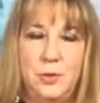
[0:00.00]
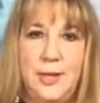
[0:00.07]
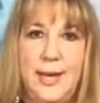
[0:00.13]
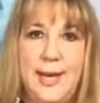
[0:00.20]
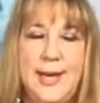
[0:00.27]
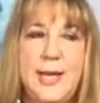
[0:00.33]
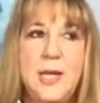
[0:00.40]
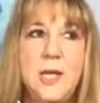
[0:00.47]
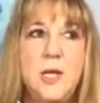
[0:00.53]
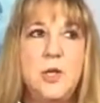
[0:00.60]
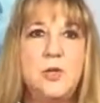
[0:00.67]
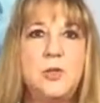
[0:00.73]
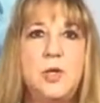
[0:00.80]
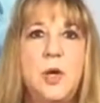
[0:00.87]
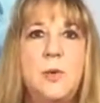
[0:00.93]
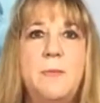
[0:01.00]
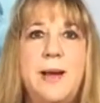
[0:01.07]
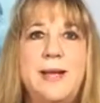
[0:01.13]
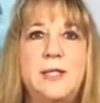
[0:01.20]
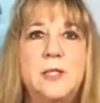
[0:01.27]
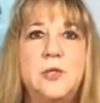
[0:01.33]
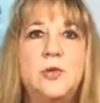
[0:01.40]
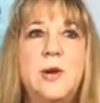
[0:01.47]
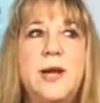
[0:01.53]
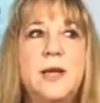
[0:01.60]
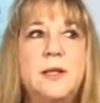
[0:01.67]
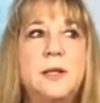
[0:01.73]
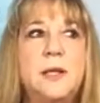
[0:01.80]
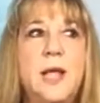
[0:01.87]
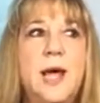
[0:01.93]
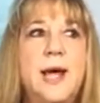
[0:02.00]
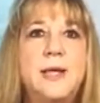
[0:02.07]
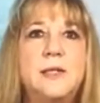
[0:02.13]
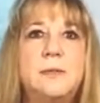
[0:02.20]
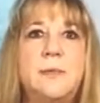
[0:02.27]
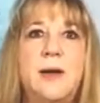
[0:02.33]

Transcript: Okay, so my strength lies